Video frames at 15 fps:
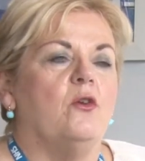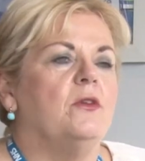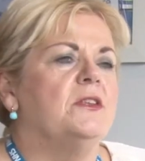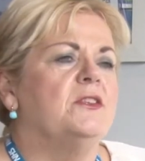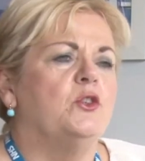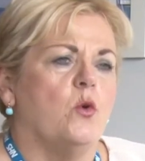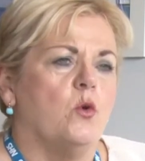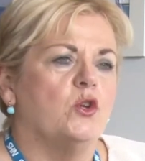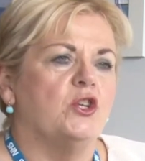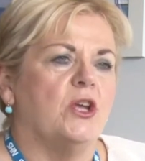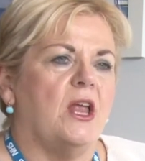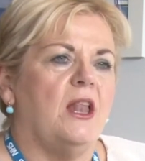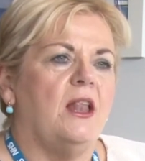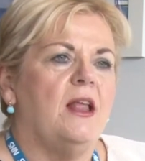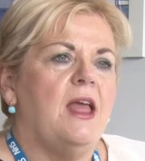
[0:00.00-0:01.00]

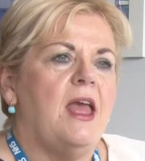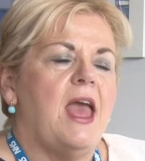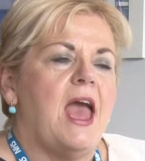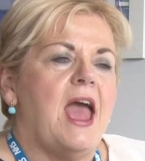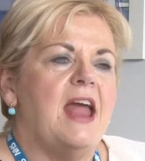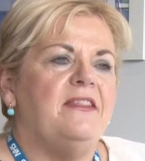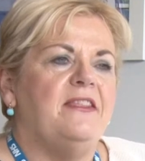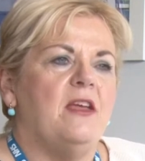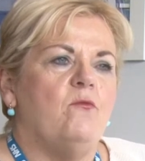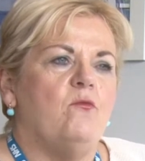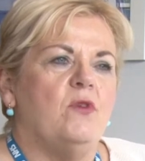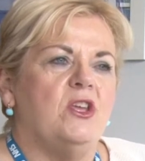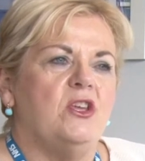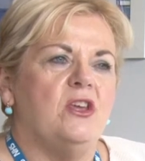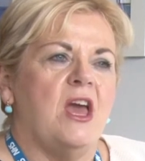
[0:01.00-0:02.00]
social. And then
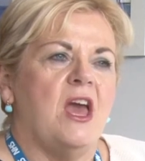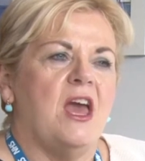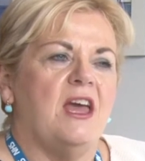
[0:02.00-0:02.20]
we